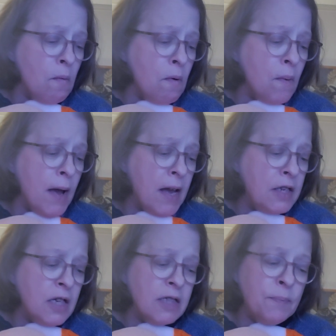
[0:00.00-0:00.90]
go
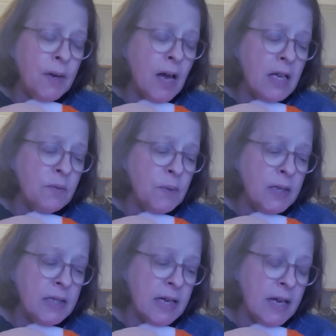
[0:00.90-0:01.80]
away just because
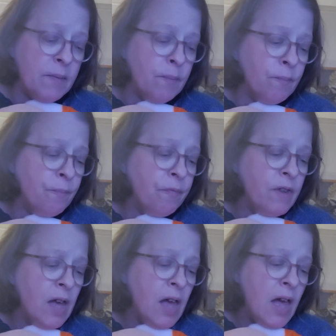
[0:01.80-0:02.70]
we did.
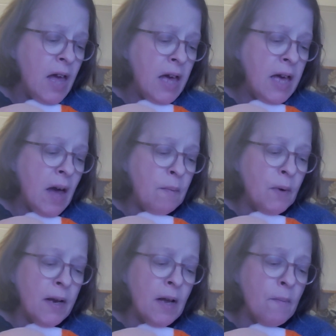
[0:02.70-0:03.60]
It kept
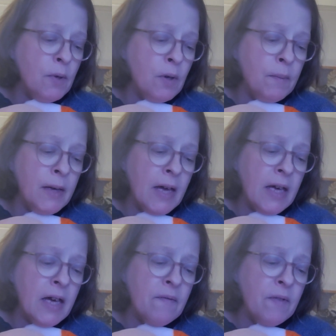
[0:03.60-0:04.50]
right on blooming
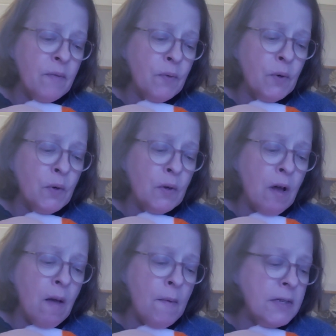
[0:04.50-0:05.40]
and giving fruit,
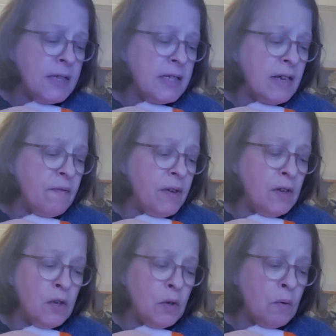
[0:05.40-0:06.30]
almost as if
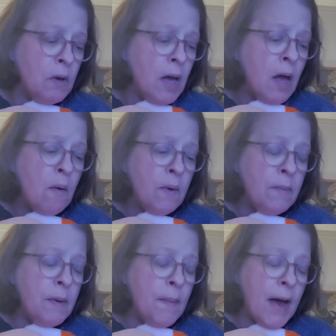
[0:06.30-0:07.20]
it knew
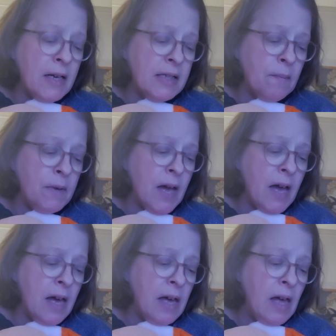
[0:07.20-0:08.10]
we'd be back
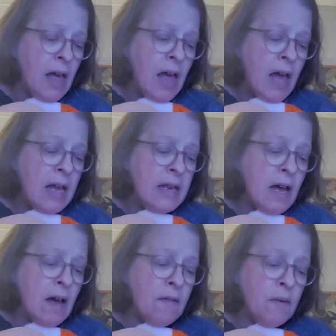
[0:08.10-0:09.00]
someday. And
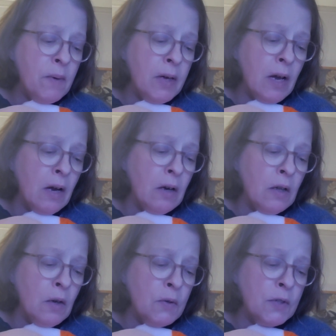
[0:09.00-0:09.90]
now that we are
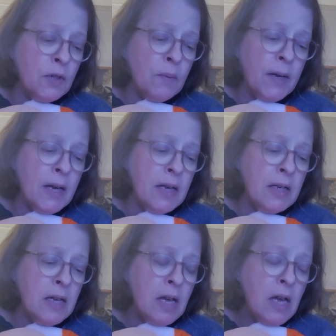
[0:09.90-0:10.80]
closer, we
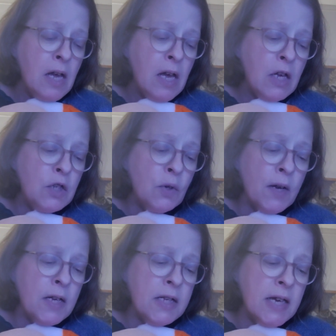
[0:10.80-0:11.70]
can
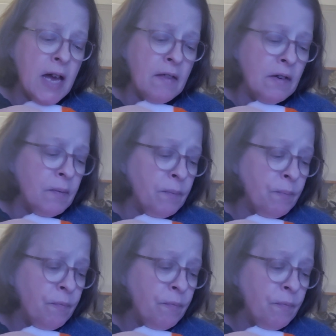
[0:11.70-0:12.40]
enjoy it together.